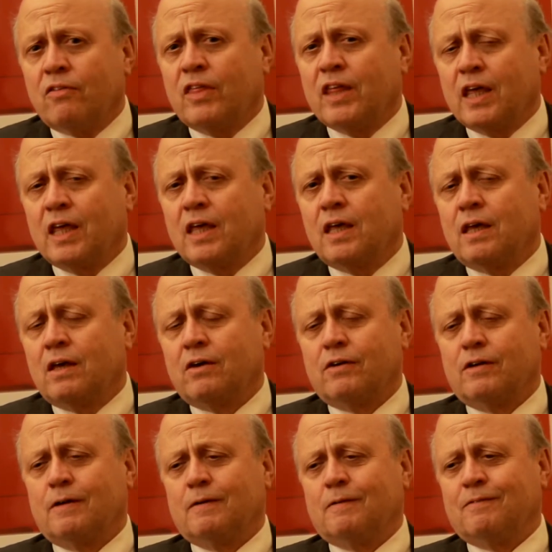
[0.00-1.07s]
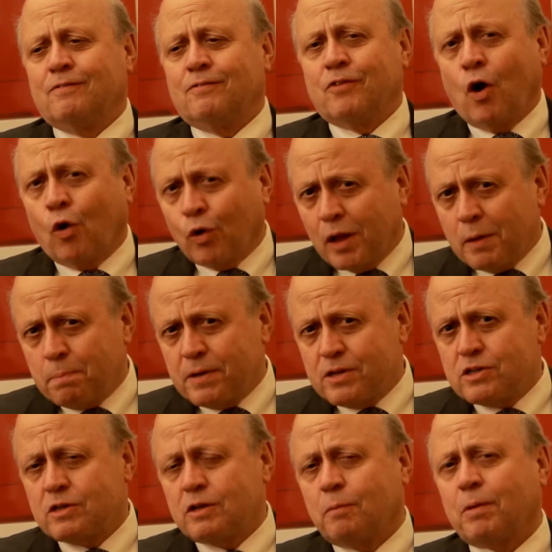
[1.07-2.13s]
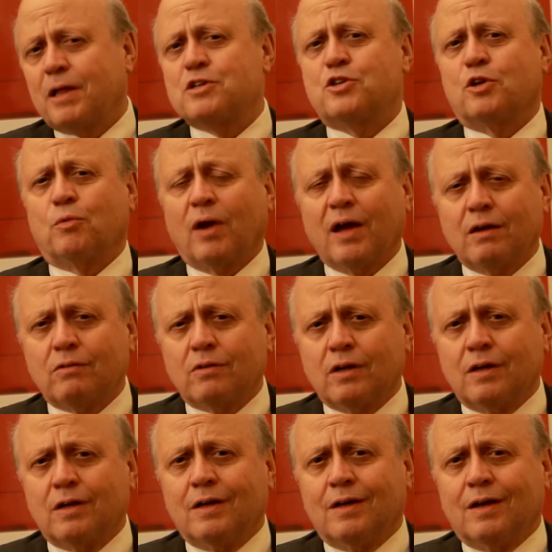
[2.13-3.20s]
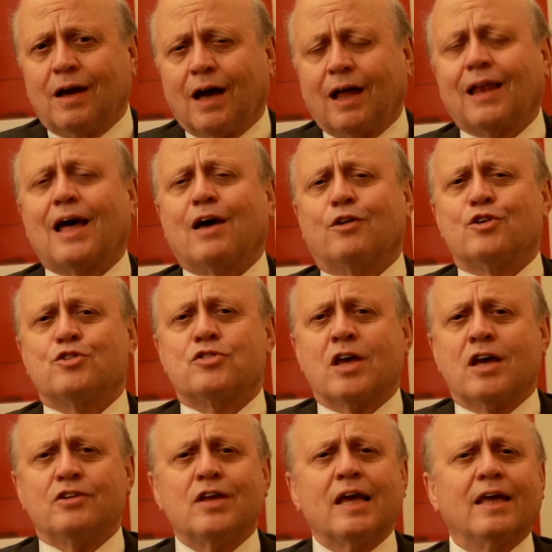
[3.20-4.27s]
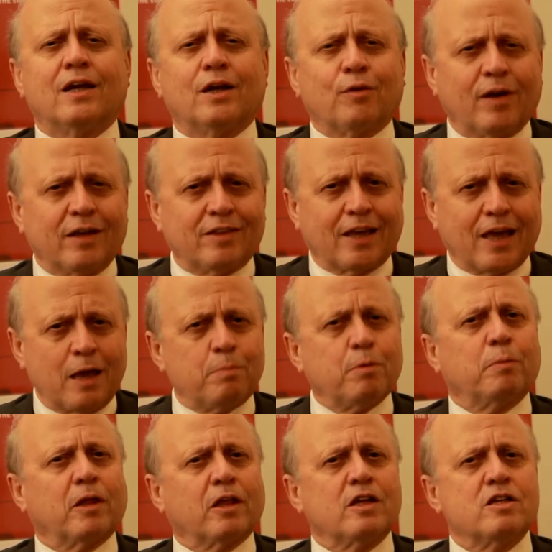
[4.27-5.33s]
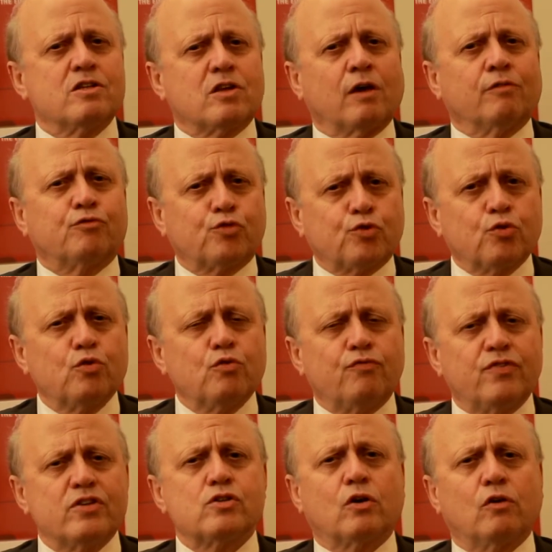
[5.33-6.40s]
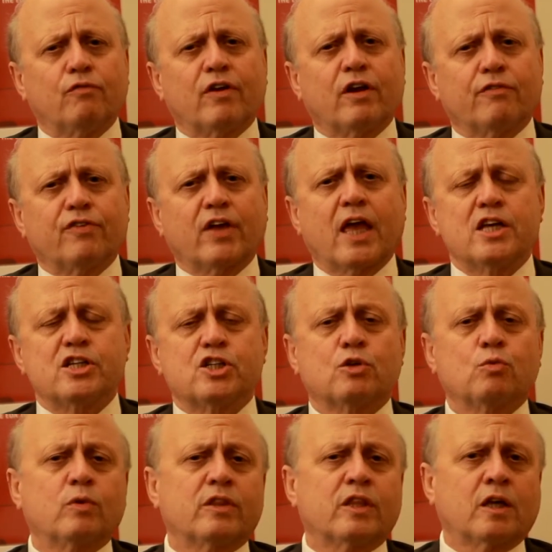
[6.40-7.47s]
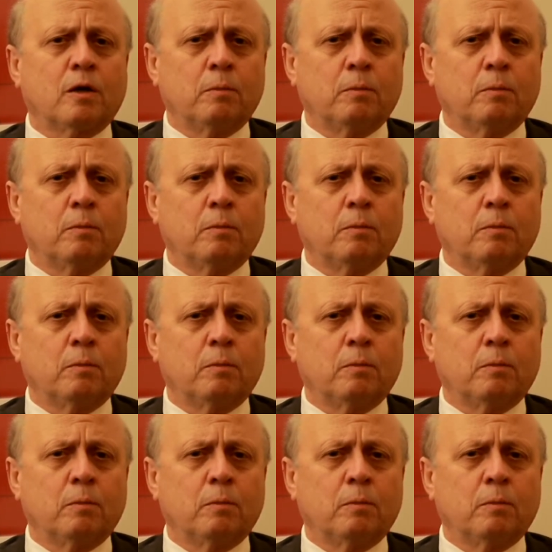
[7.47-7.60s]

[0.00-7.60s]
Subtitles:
The Olympus place and route allowed us to integrate the capabilities of true physical verification with the